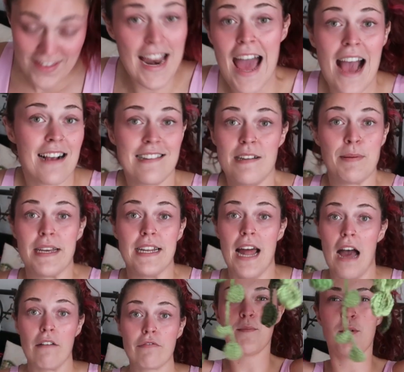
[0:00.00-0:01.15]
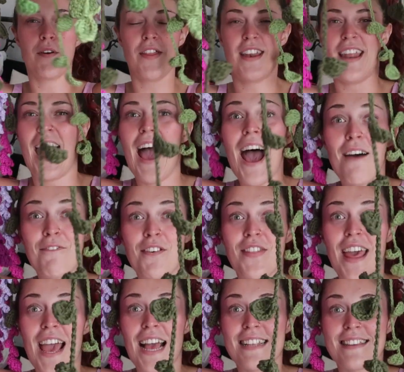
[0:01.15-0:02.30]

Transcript: it has to be enough for more than half of this.